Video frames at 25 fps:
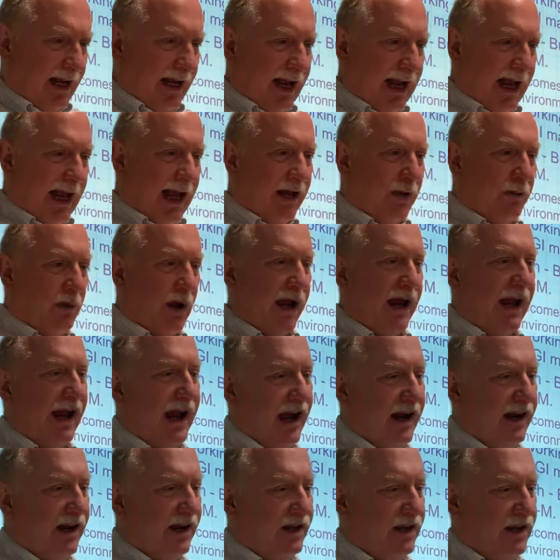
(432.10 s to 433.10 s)
And I
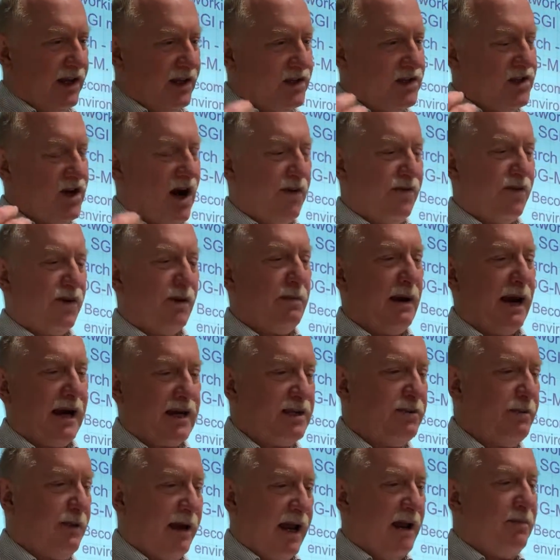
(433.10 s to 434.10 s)
handed this software back
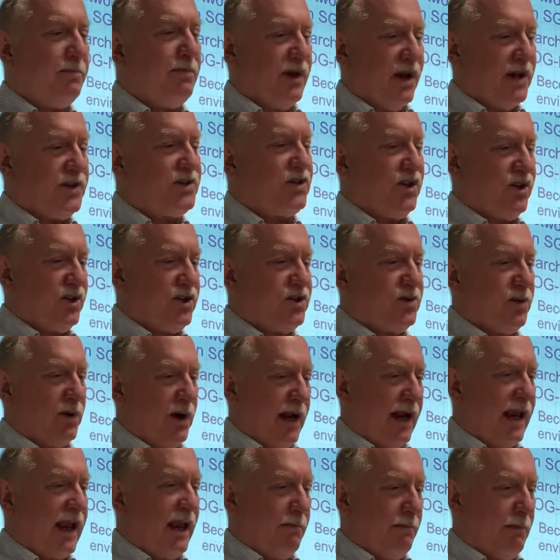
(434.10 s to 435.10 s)
to my NPS students
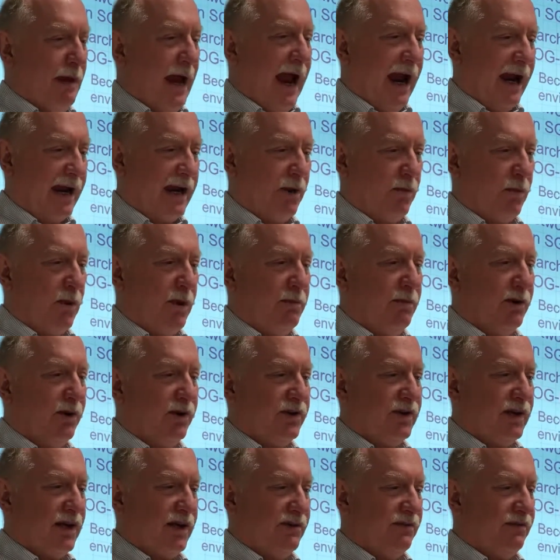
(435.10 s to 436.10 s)
when I came back, and we
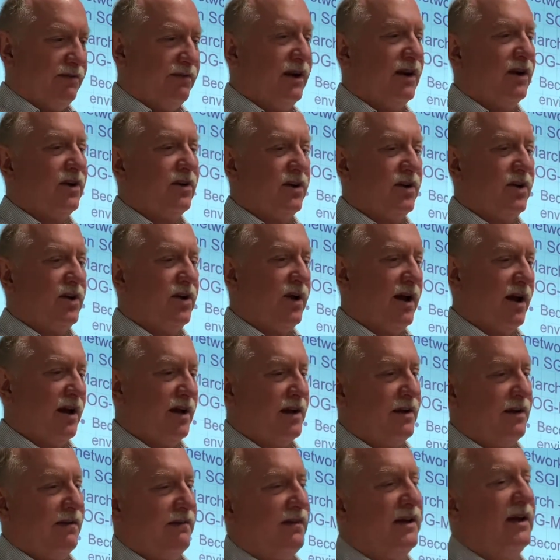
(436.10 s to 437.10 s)
built a vehicle,
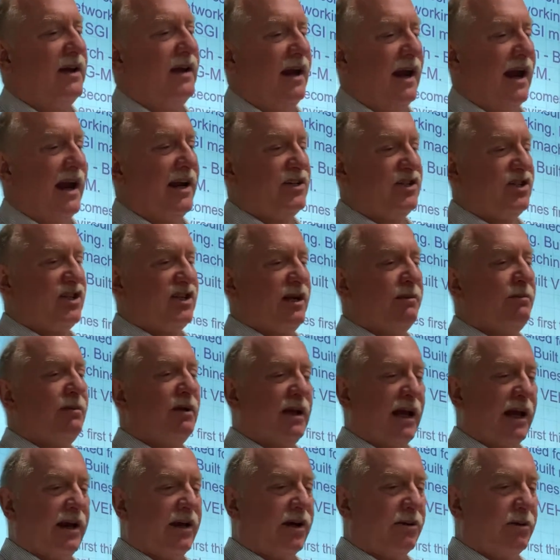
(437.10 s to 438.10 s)
a VEH
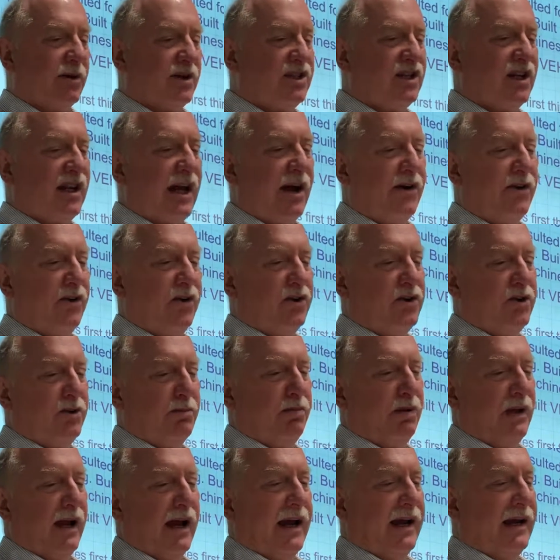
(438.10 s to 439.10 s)
simulator, which allowed you to
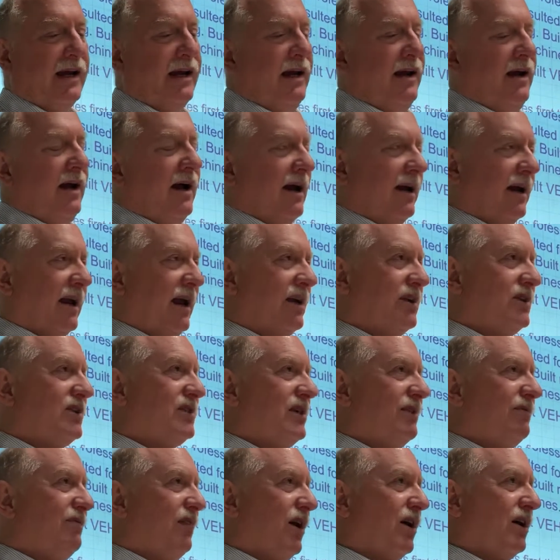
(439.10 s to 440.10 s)
play against
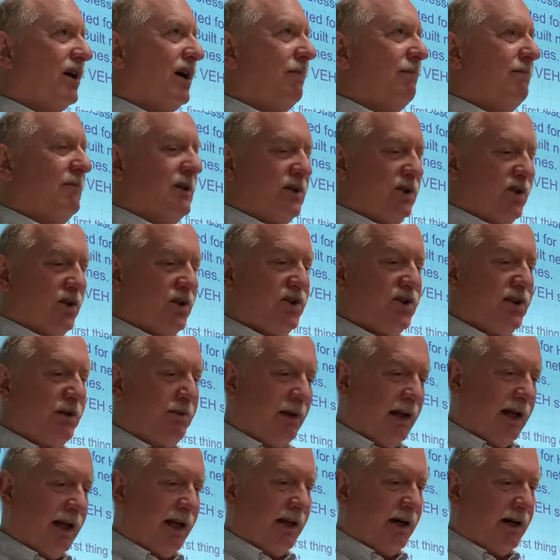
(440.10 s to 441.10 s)
the FogM missile
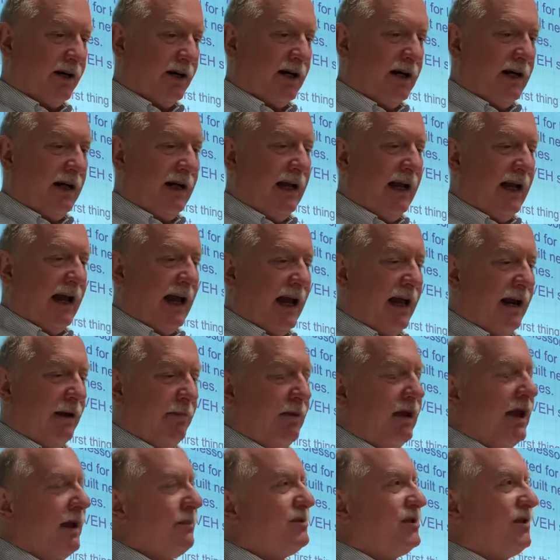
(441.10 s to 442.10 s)
simulator. And it
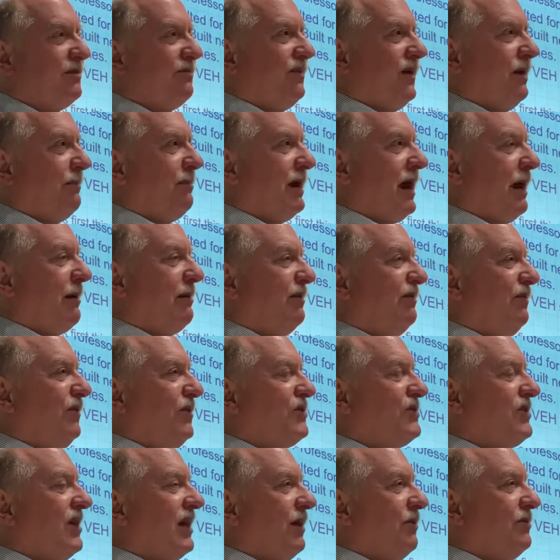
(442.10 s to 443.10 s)
became the
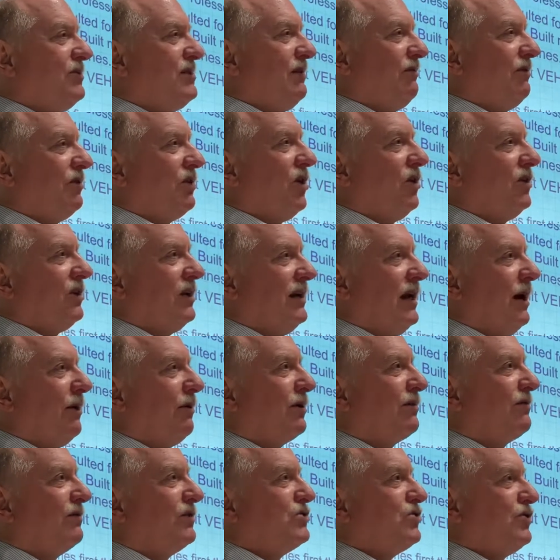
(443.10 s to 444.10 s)
first thing that was ever called a
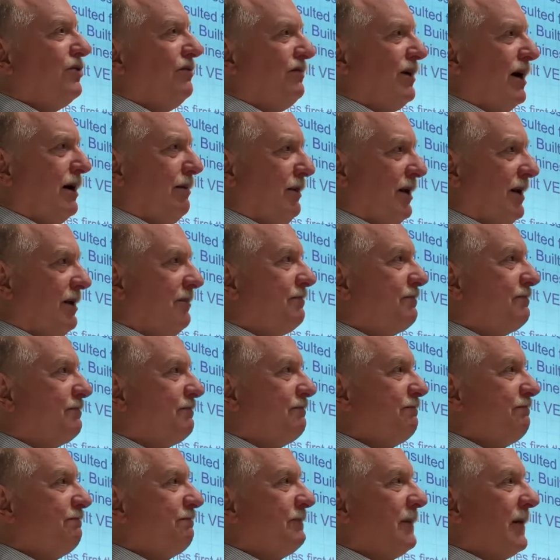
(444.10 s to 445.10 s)
network virtual environment.
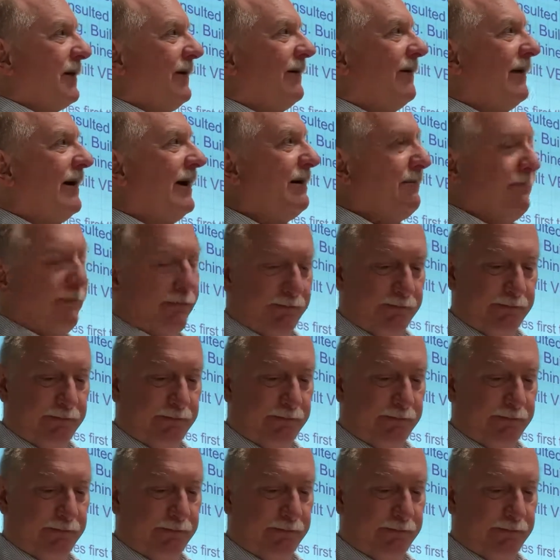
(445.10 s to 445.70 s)
All right.